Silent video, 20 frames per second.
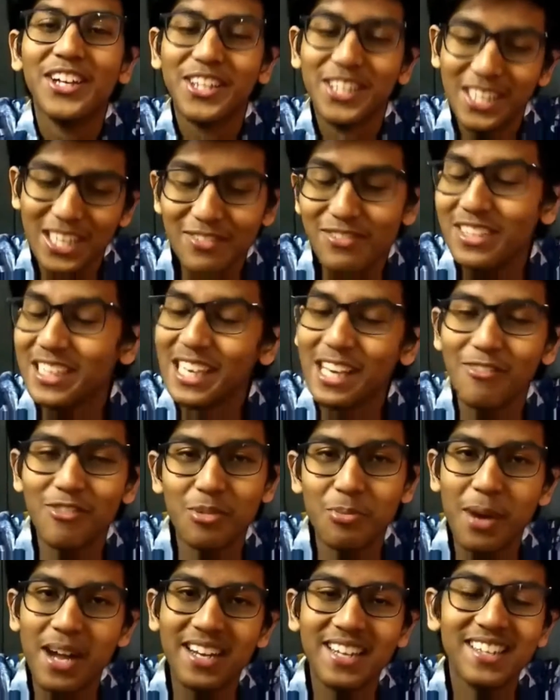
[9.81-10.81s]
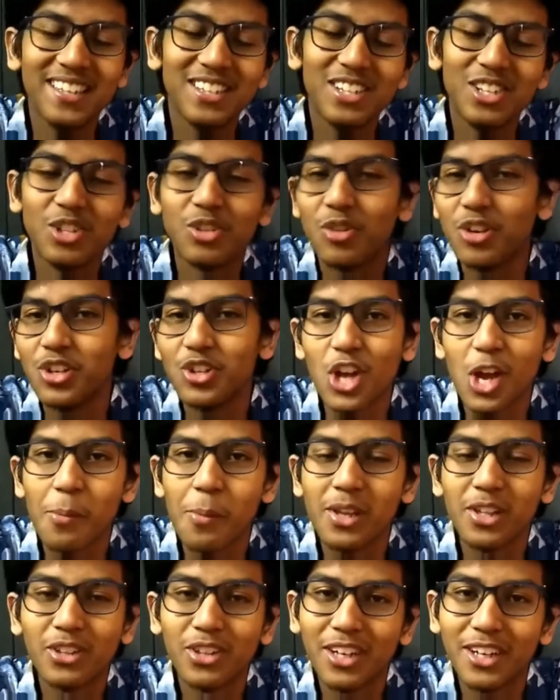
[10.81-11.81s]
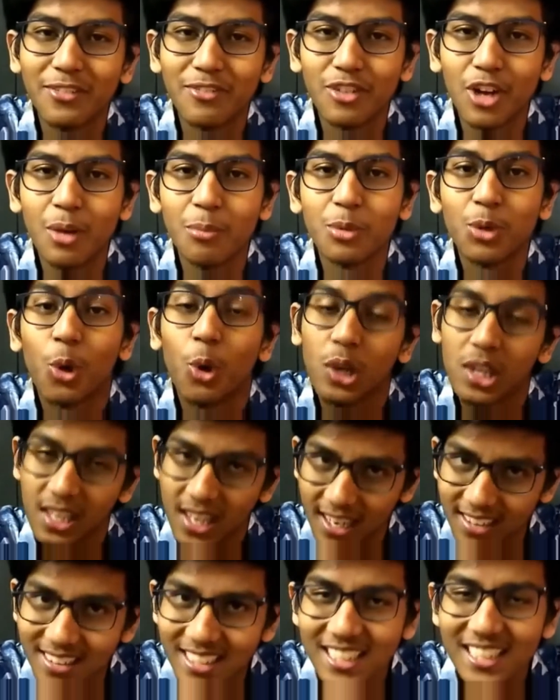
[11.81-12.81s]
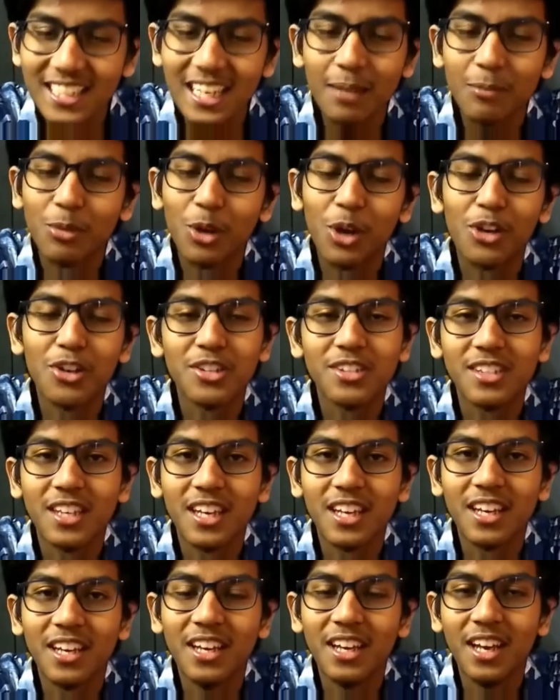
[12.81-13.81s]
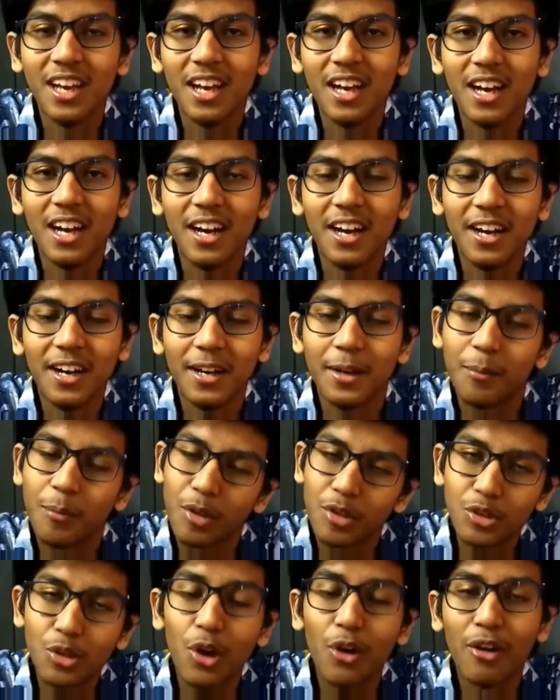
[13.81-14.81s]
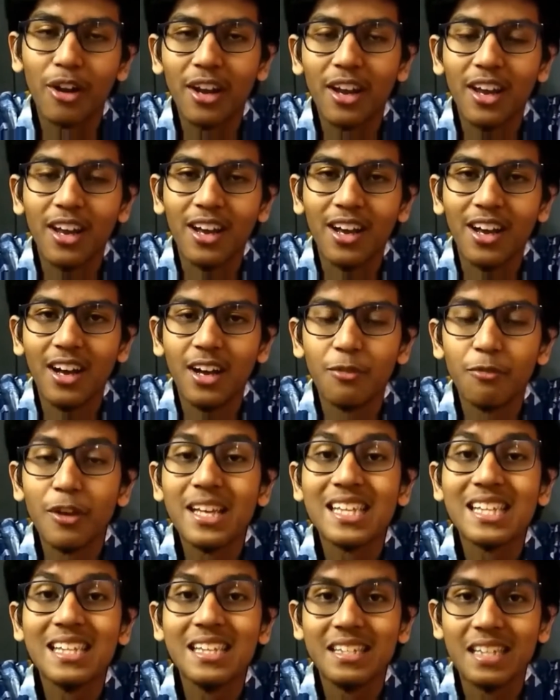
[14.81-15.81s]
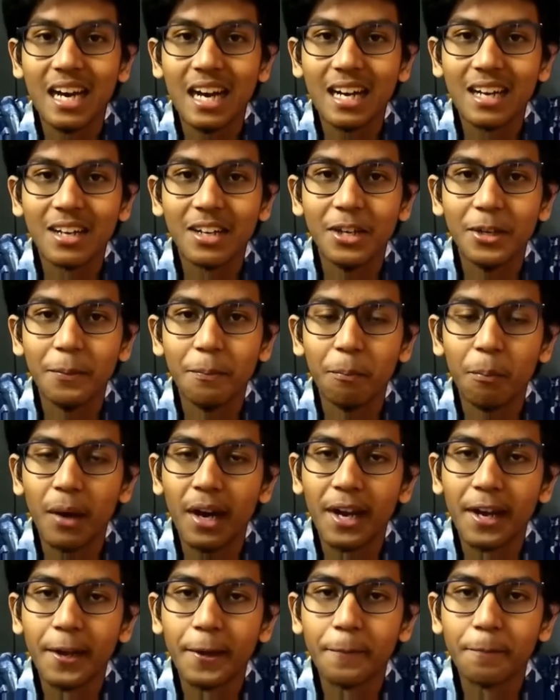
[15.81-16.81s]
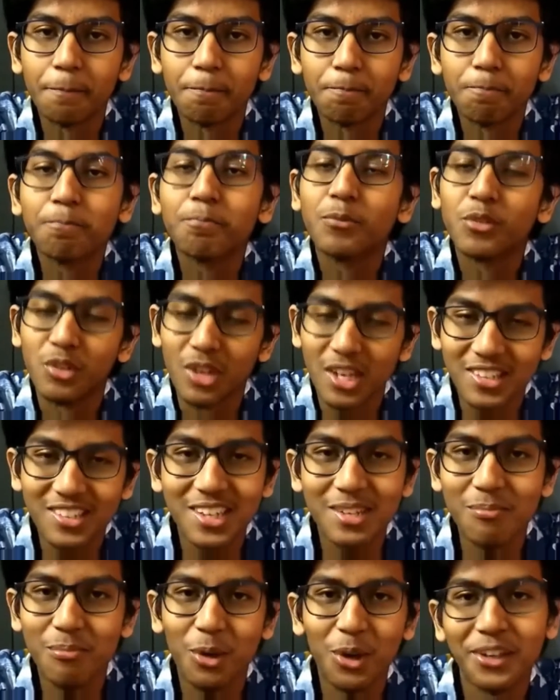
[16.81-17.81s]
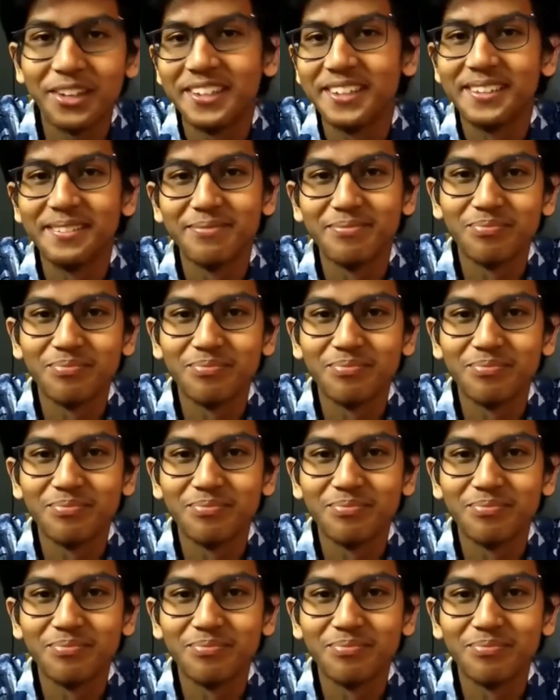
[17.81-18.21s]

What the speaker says: Good evening, everybody. This is Srinjoy Mitra from Kolkata, and I'm going to say a story, A Face in the Dark by Ruskin Bond.